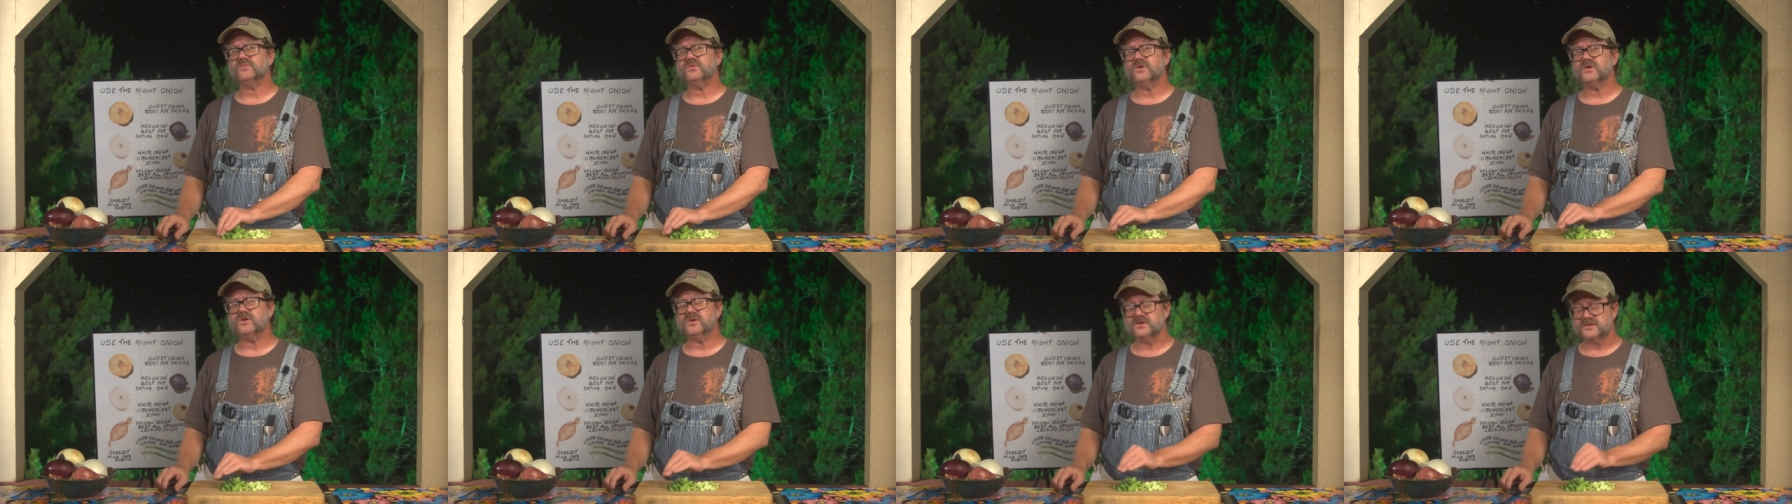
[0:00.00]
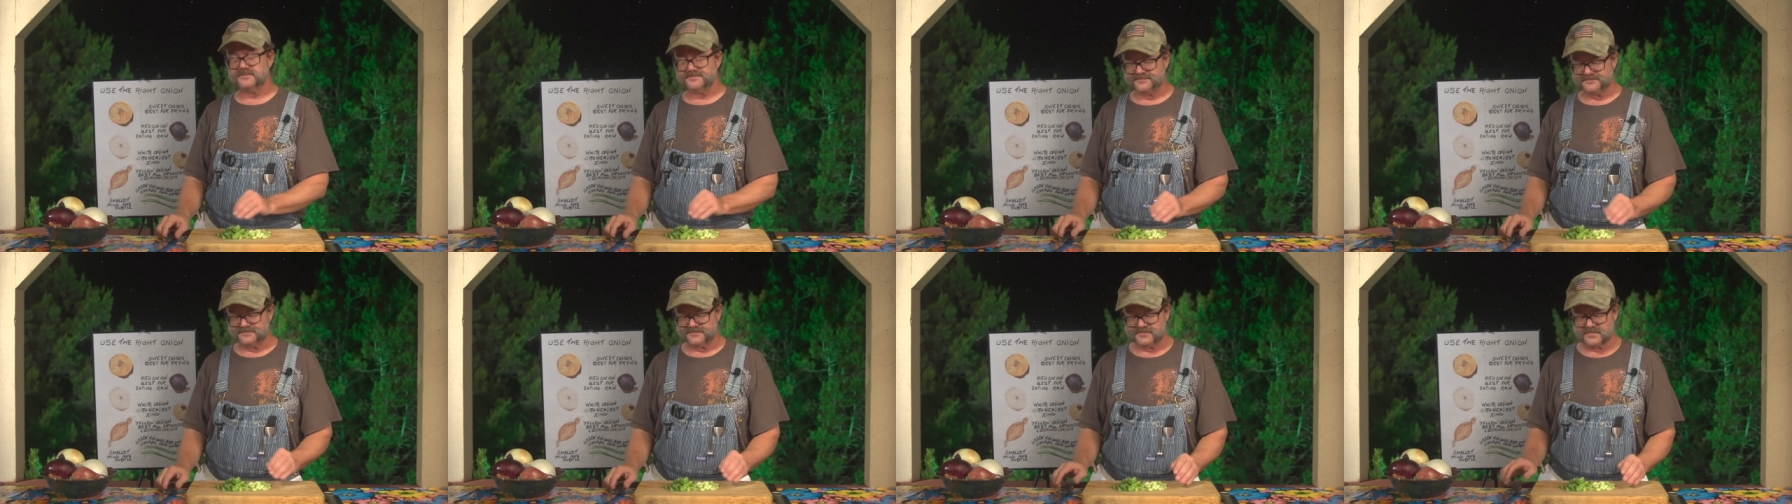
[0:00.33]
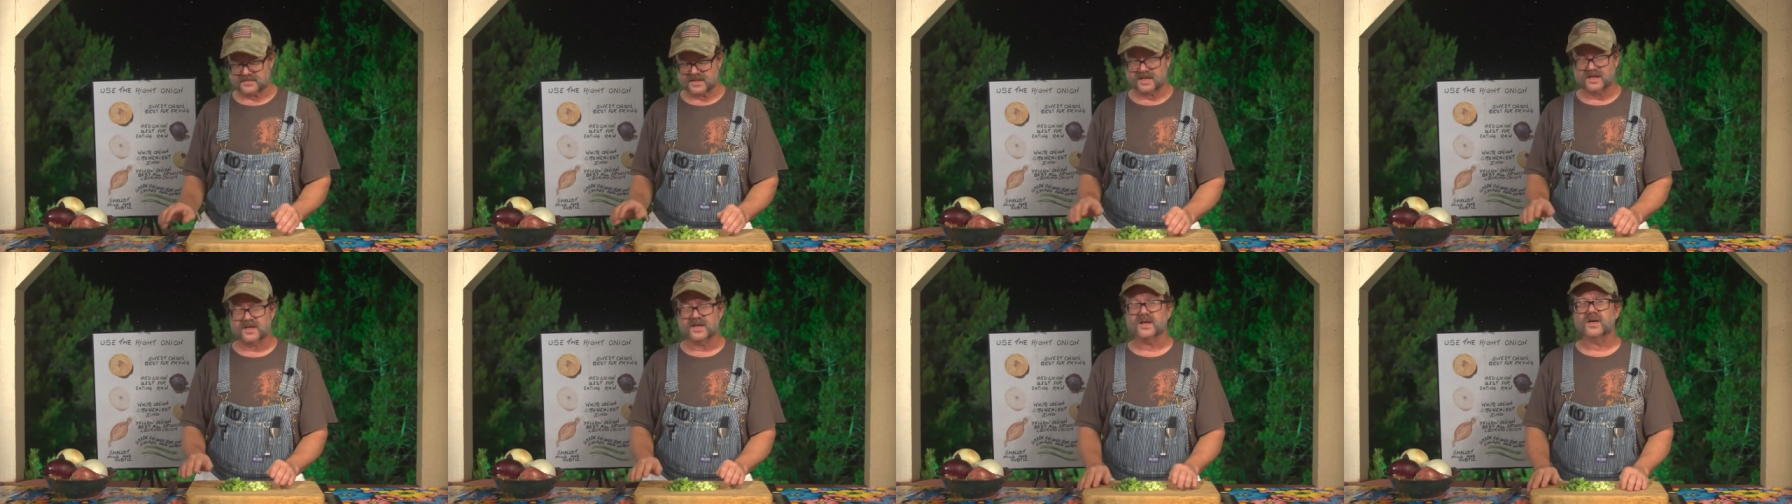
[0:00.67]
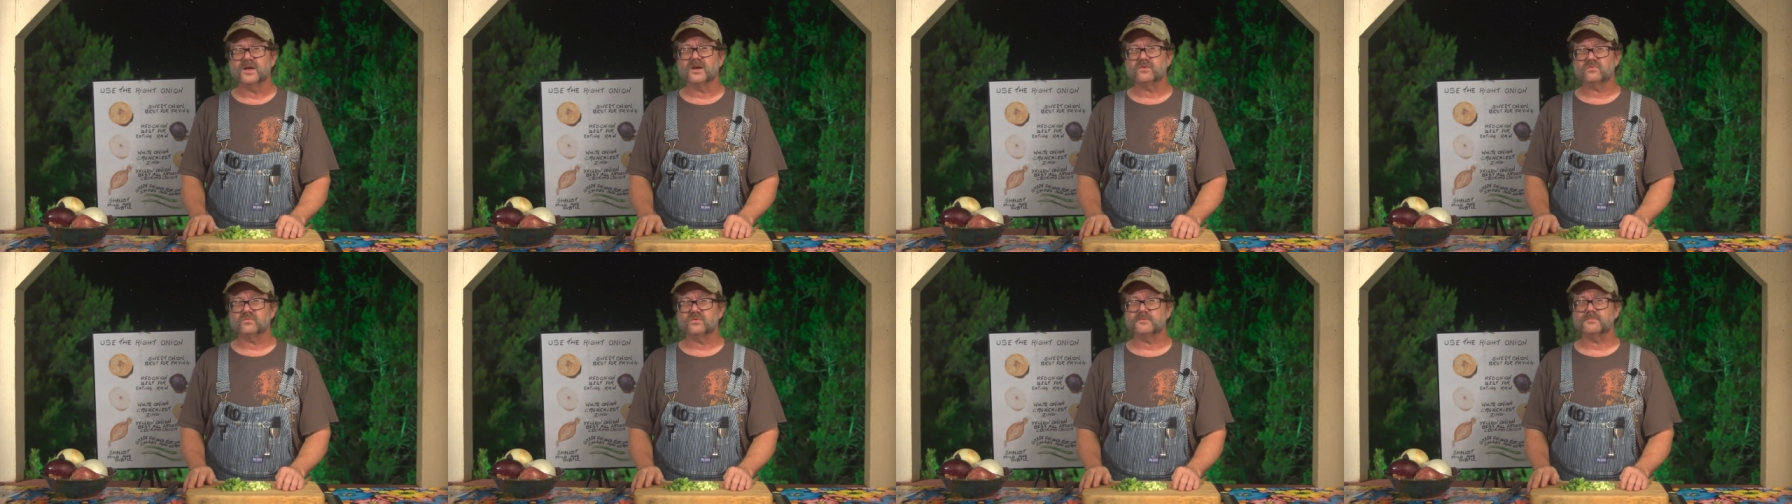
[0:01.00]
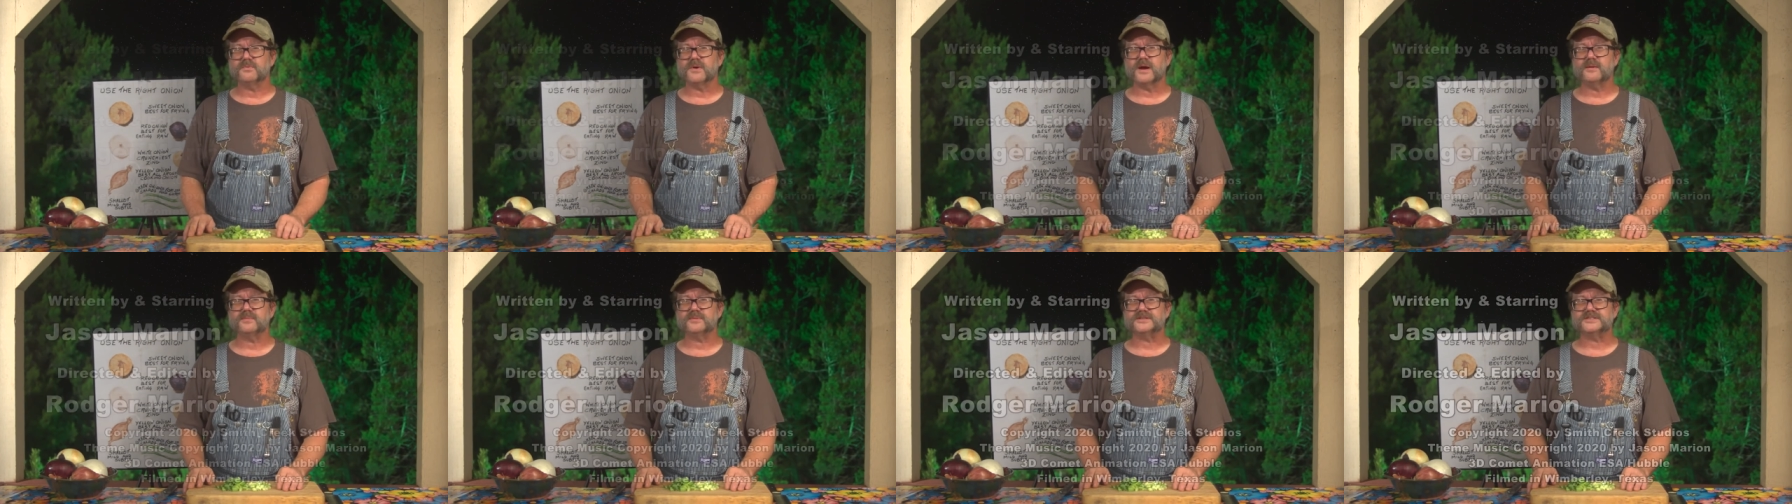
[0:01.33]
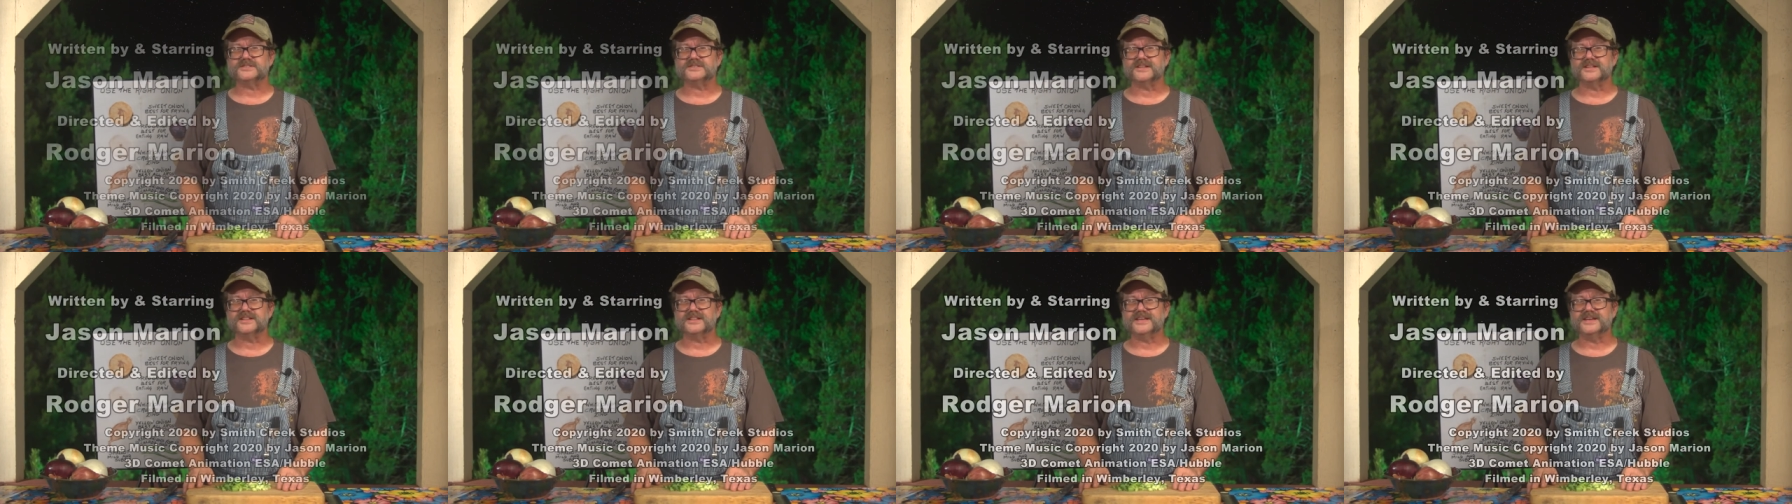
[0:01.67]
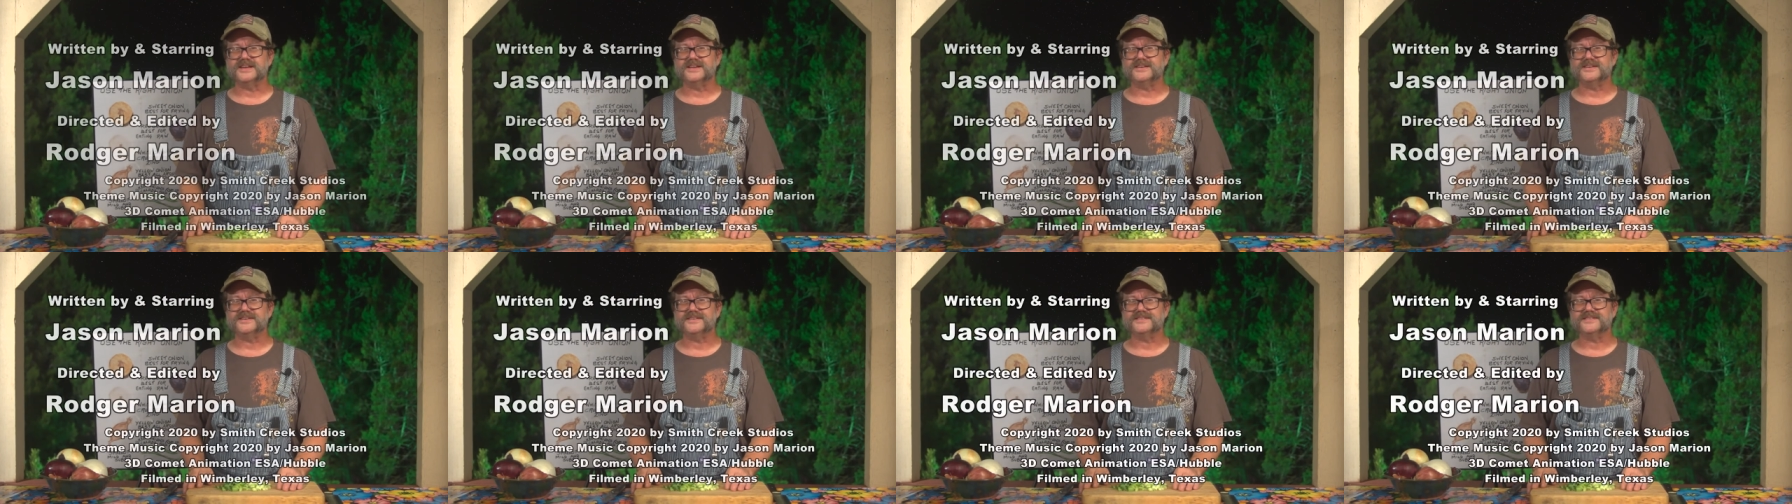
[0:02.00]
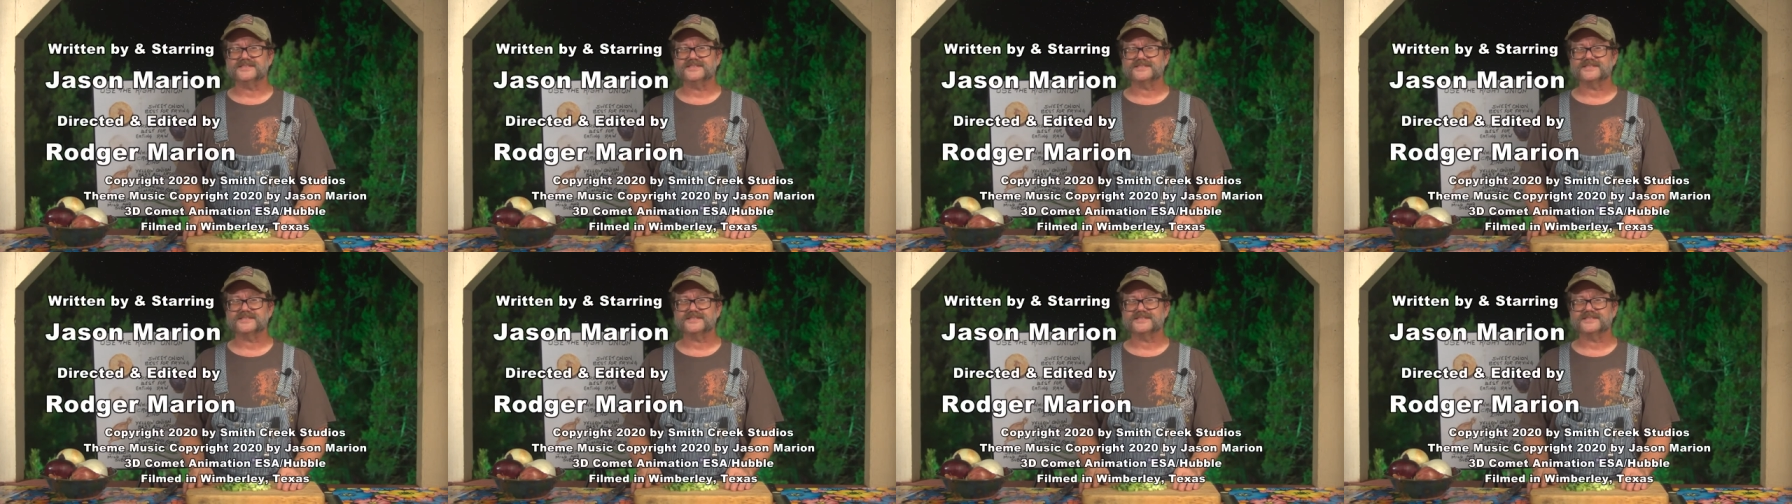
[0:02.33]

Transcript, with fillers: wrong, we'll probably still eat it.